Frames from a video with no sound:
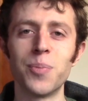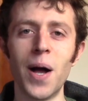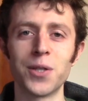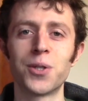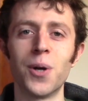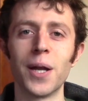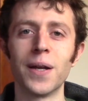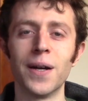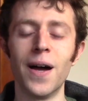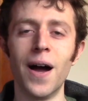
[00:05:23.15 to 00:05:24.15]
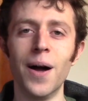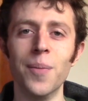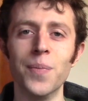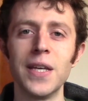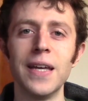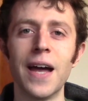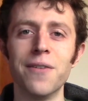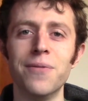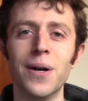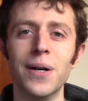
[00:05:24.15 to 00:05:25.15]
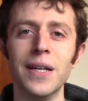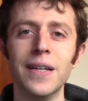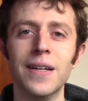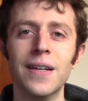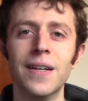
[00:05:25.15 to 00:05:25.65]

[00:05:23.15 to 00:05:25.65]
posturing. He had a very